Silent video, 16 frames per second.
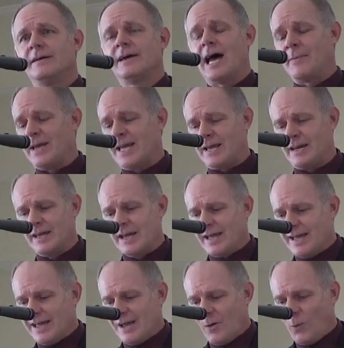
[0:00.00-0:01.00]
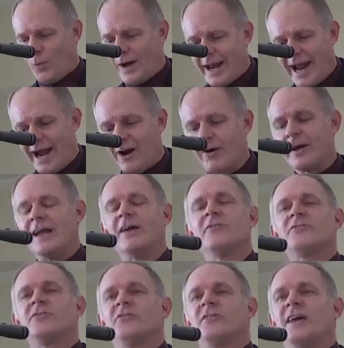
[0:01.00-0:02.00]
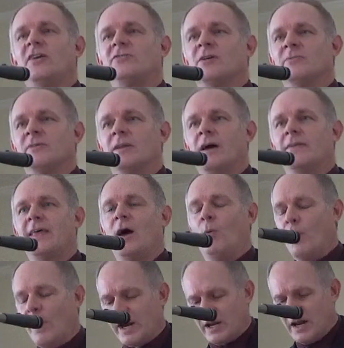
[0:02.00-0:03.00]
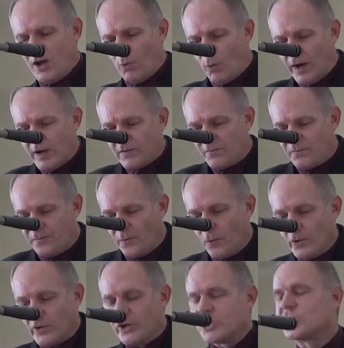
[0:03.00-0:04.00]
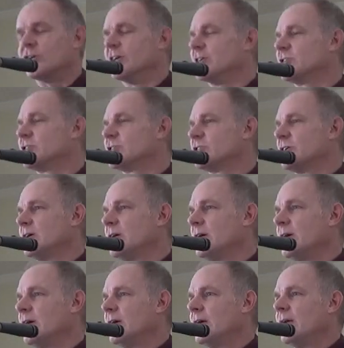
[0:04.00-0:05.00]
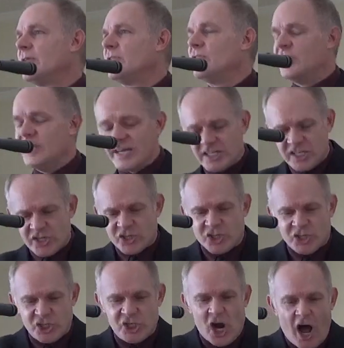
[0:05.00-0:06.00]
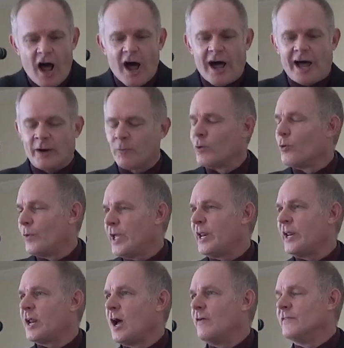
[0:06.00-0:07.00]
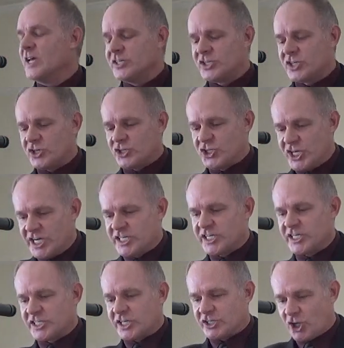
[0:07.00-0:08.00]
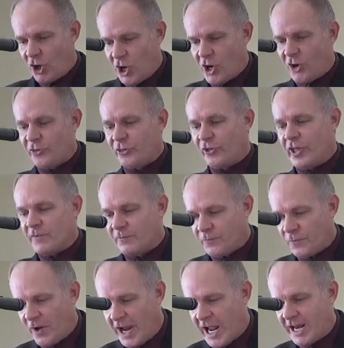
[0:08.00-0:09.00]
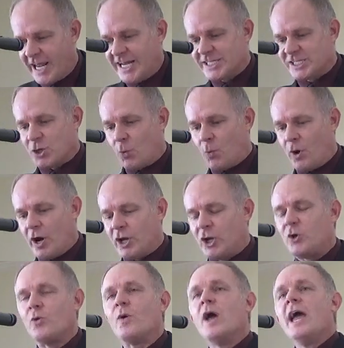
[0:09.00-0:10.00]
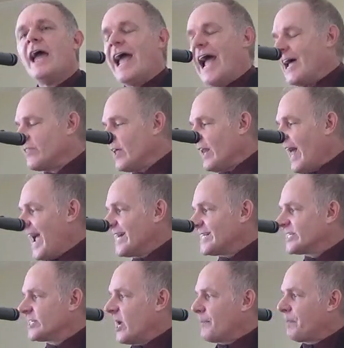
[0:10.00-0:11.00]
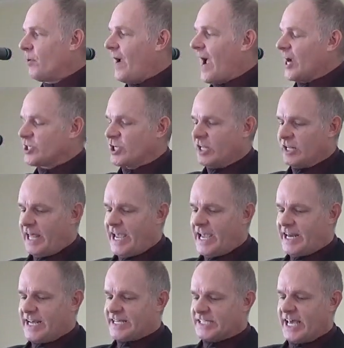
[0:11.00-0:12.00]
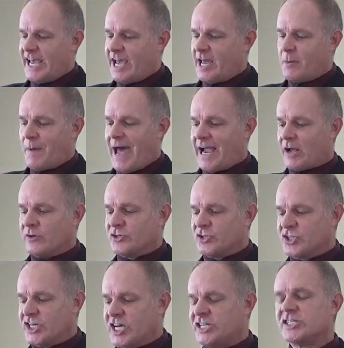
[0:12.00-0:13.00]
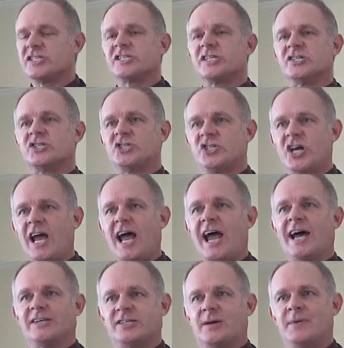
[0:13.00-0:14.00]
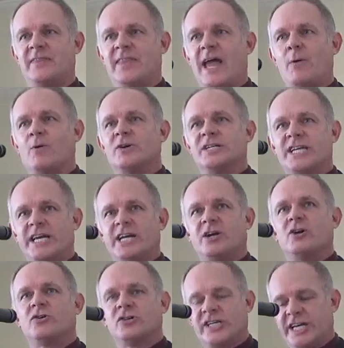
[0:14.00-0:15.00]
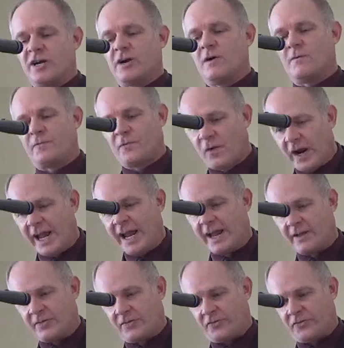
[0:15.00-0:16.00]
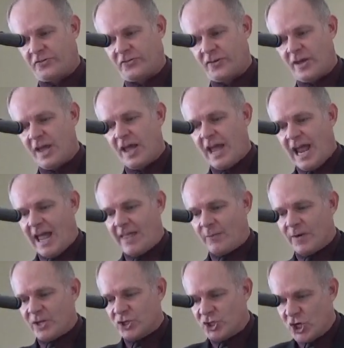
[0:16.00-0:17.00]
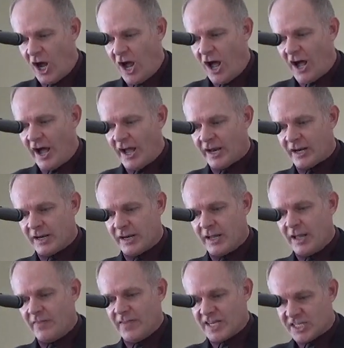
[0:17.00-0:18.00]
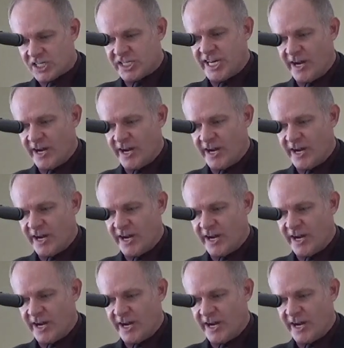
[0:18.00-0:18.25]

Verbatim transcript: i mean what arrogance to say something like that what what foolishness this is John we're reading of. This is Jesus' earthly friend. He's the one who, at the Last Supper, actually laid his head back on Jesus' chest. I mean, they were dear, dear friends. And when John, this